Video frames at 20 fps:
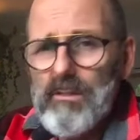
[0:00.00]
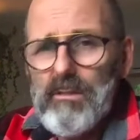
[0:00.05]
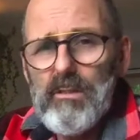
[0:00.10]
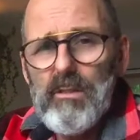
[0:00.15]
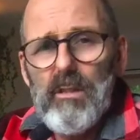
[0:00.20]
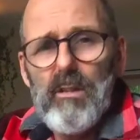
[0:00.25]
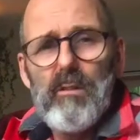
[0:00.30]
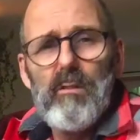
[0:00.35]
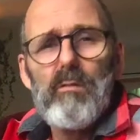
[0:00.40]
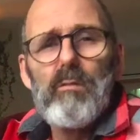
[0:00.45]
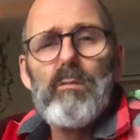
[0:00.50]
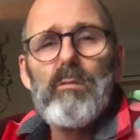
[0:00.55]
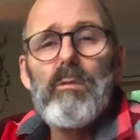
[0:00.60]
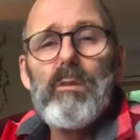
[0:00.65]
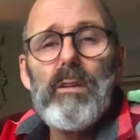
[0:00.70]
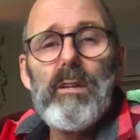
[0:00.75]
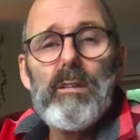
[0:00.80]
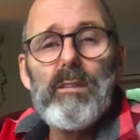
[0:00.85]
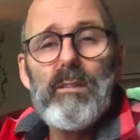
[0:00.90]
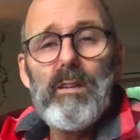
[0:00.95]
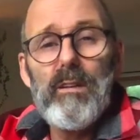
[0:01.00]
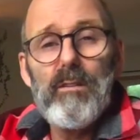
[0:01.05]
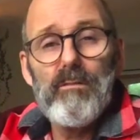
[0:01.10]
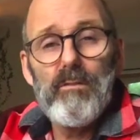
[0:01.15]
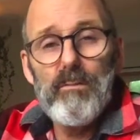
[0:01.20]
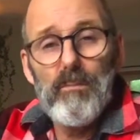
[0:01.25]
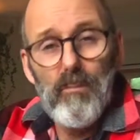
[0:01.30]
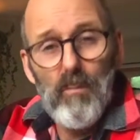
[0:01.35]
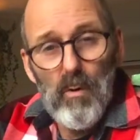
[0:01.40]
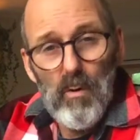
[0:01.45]
so it
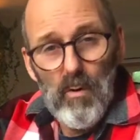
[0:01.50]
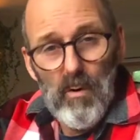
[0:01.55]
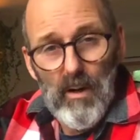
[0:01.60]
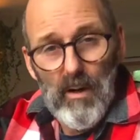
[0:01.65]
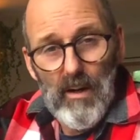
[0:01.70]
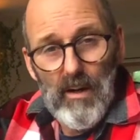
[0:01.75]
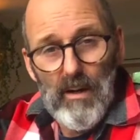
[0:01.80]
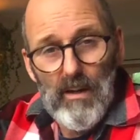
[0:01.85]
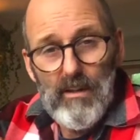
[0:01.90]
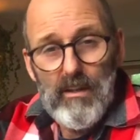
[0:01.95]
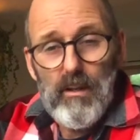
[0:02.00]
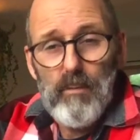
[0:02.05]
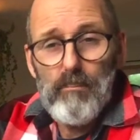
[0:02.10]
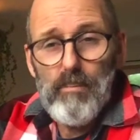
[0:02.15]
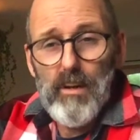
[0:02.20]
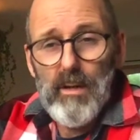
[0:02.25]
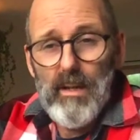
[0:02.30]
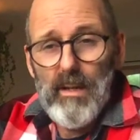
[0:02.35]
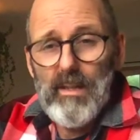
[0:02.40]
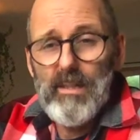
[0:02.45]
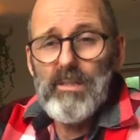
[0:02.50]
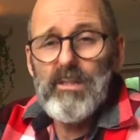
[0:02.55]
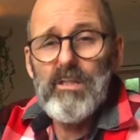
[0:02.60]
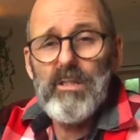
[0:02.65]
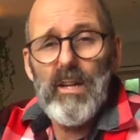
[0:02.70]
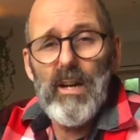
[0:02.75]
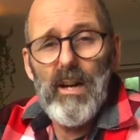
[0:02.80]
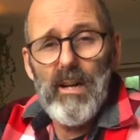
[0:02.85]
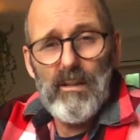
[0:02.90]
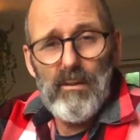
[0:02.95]
gives a deeper
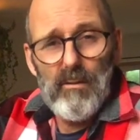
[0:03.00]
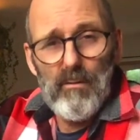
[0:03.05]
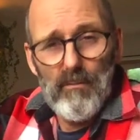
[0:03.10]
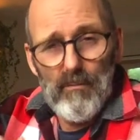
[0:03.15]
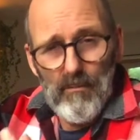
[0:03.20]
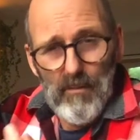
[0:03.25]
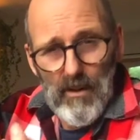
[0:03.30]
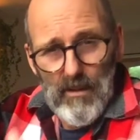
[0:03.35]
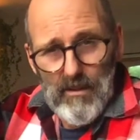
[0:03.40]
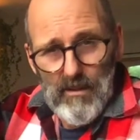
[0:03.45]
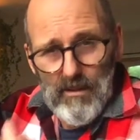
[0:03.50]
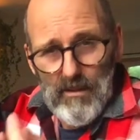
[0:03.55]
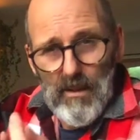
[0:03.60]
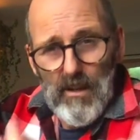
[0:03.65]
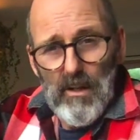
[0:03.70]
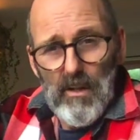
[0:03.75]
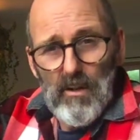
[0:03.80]
insight of what